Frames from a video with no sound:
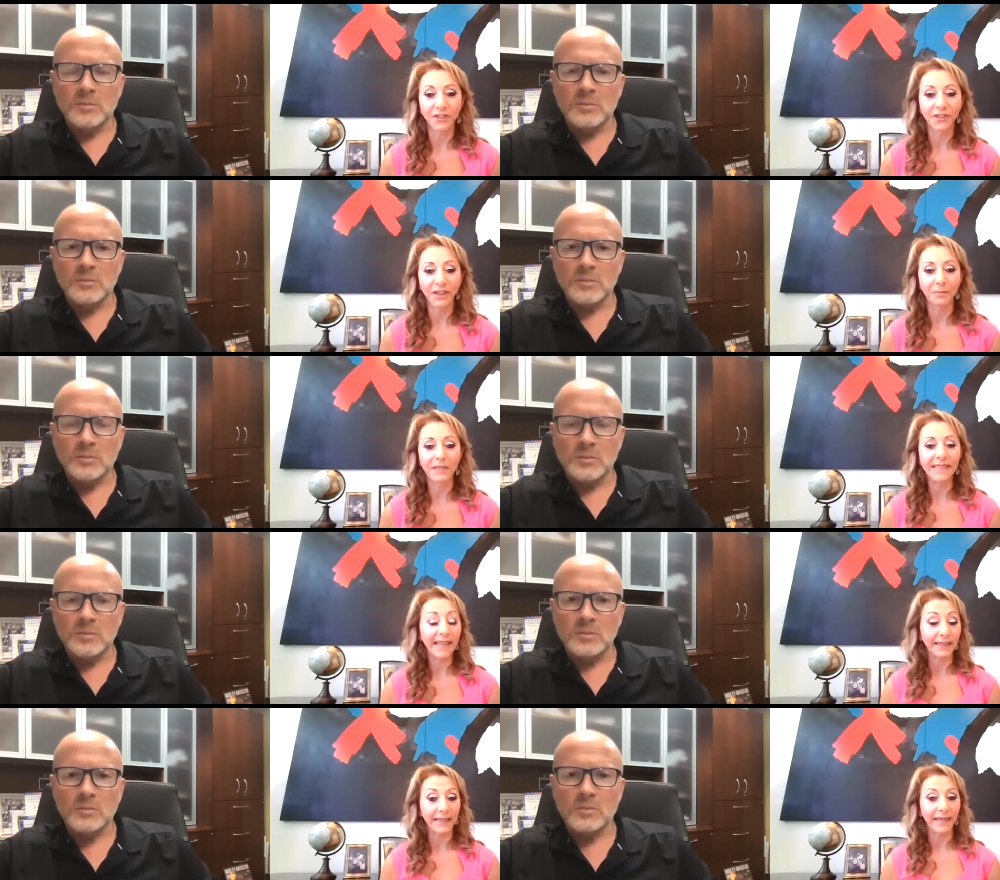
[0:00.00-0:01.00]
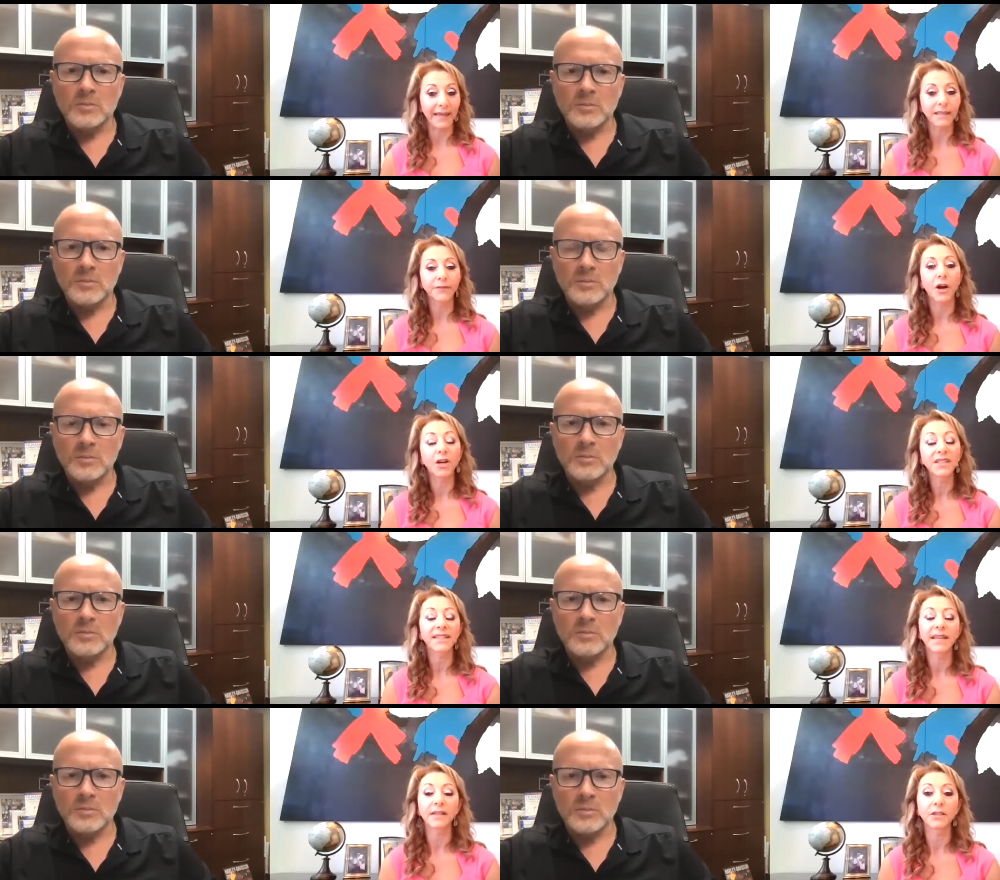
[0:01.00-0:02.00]
Speaker 1: development daily. As far as
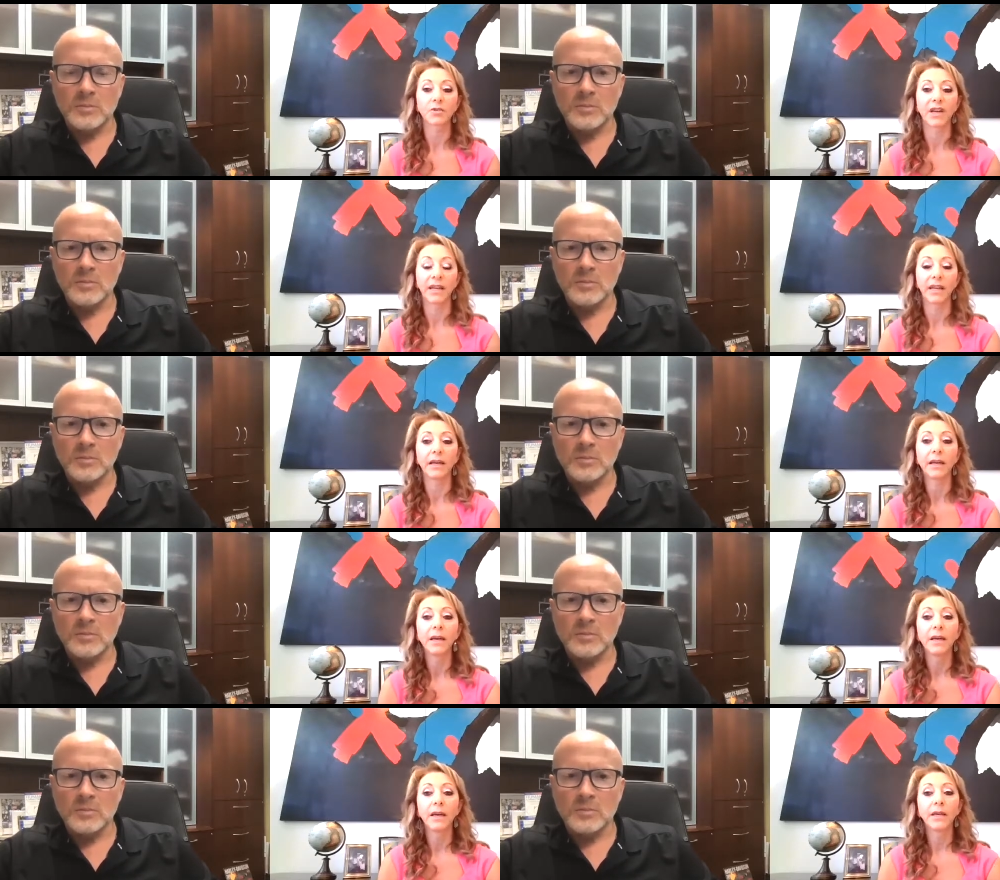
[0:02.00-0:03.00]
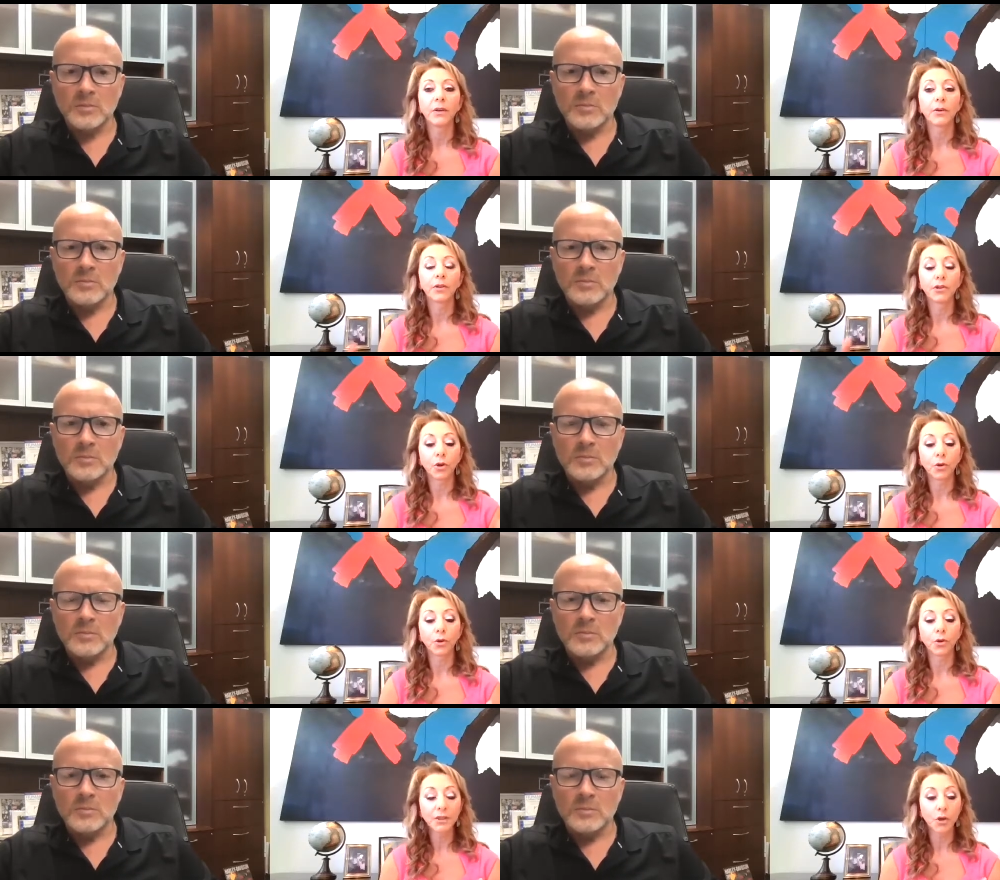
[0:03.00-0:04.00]
sales training, you know, there's only
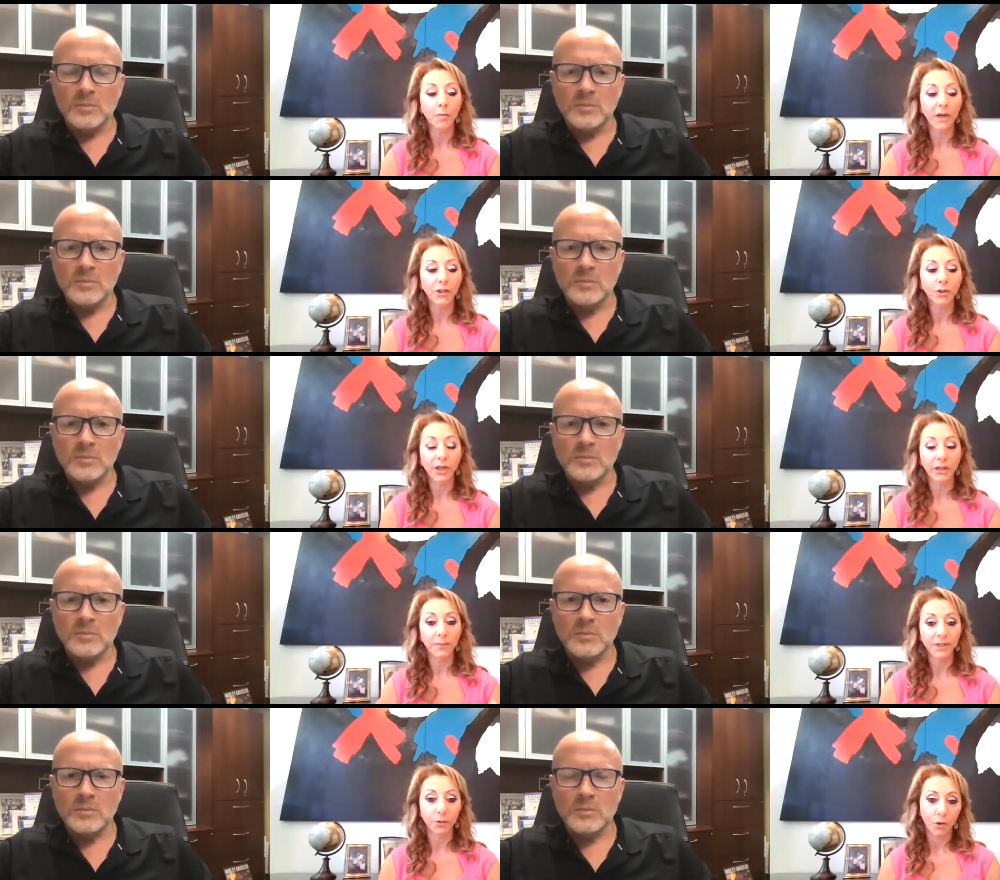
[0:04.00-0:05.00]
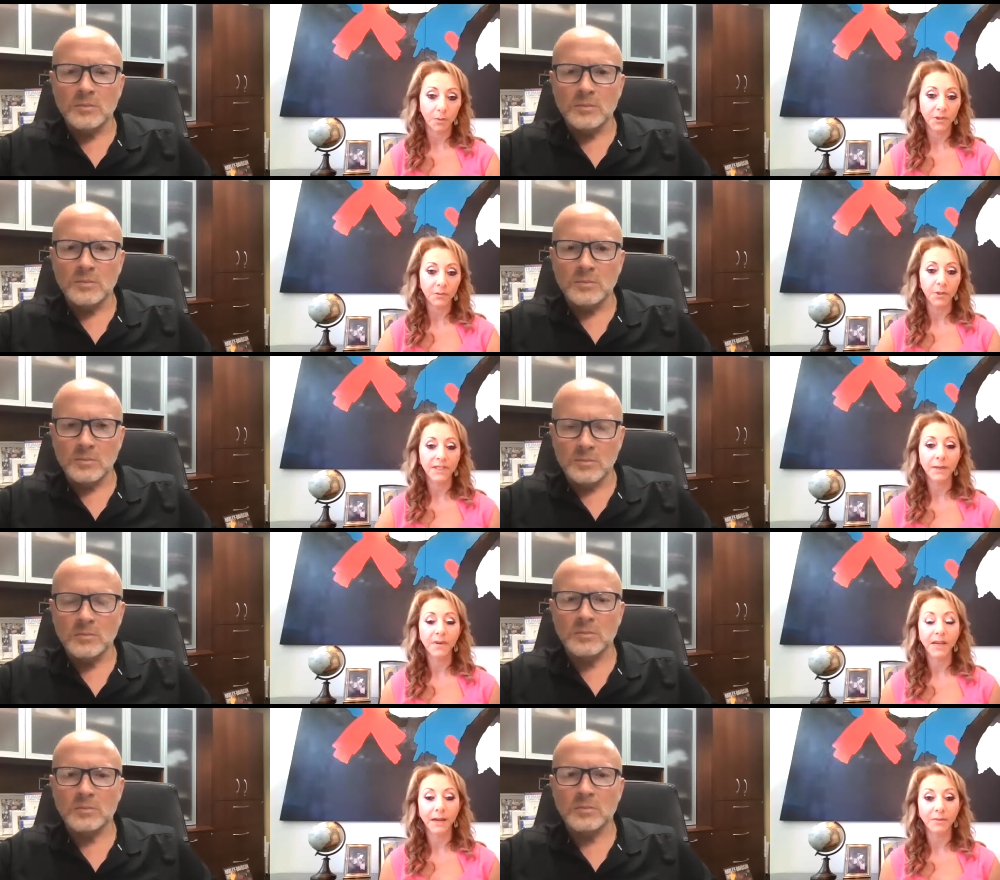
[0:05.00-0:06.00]
so much you can absorb. So when somebody
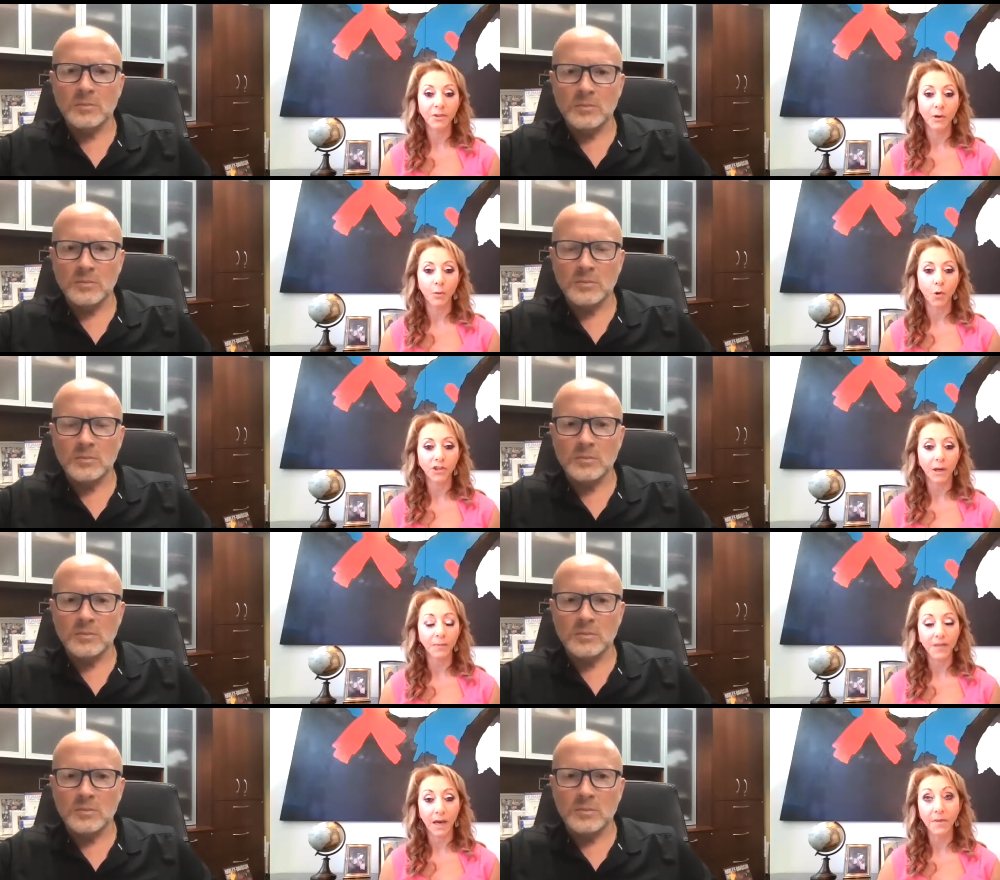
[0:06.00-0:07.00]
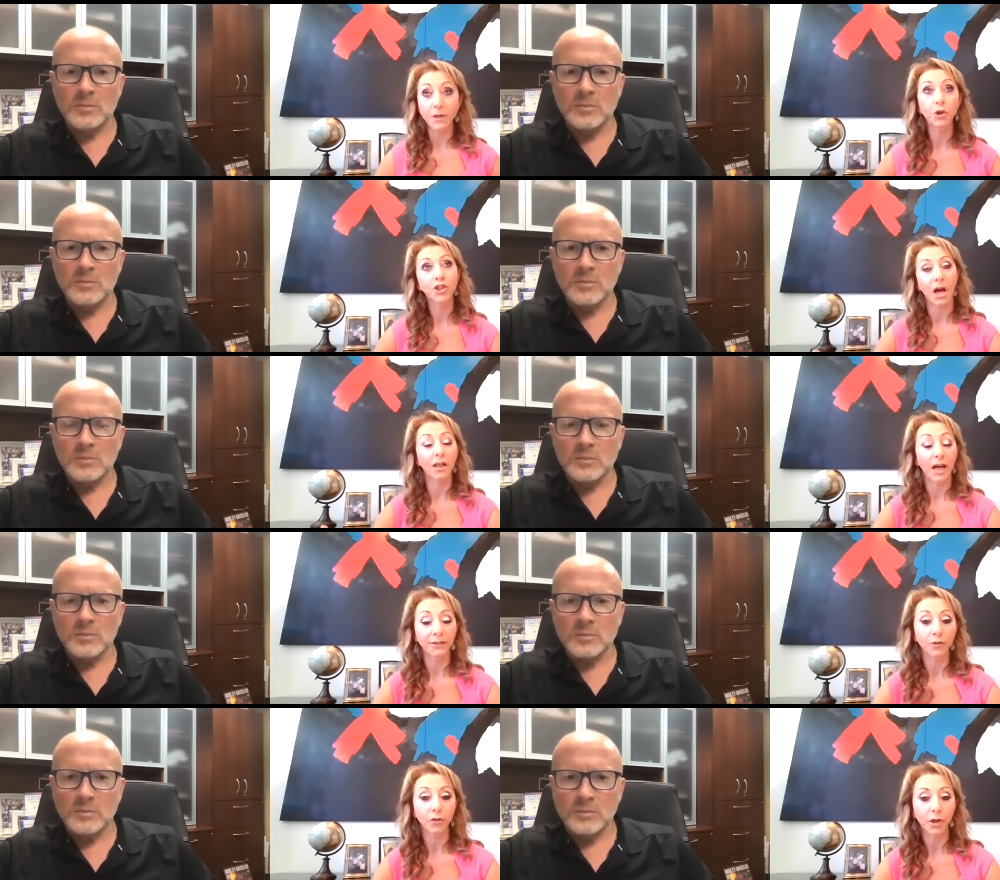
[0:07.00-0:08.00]
comes to my workshops, I mean, there's a lot to
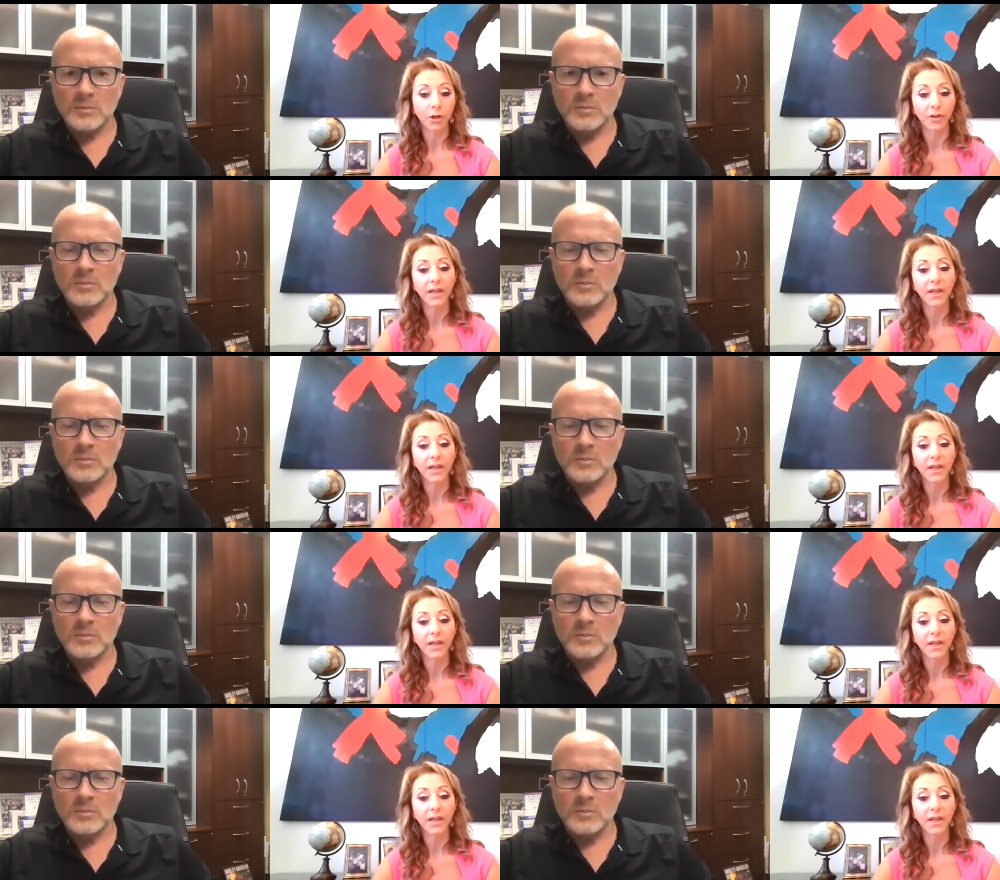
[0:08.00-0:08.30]
learn.